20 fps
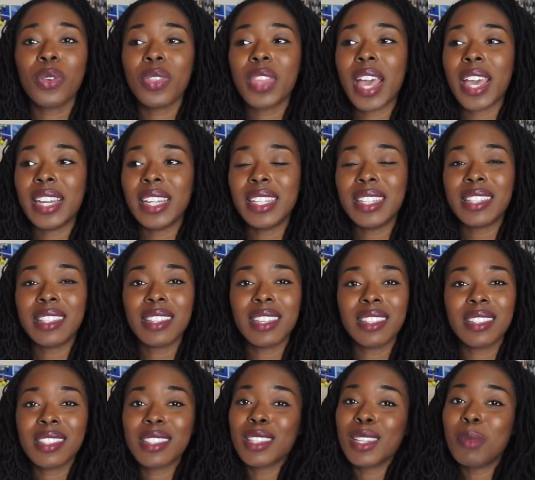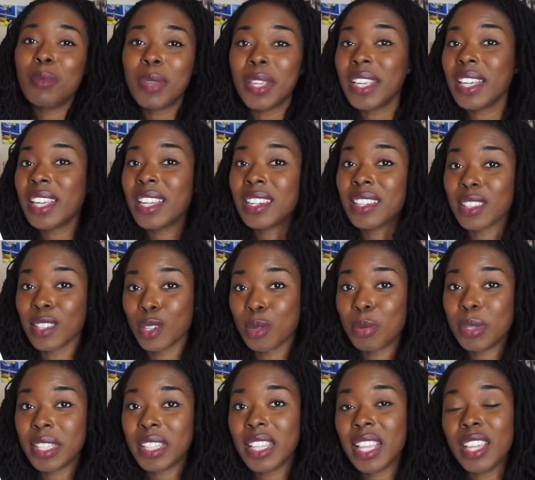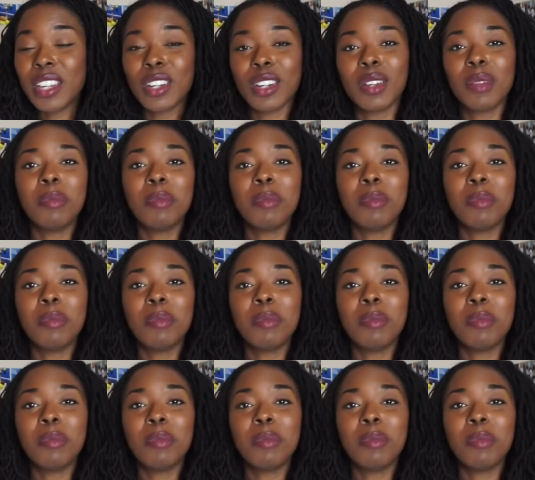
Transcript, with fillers: that is sleeping in a little bit later,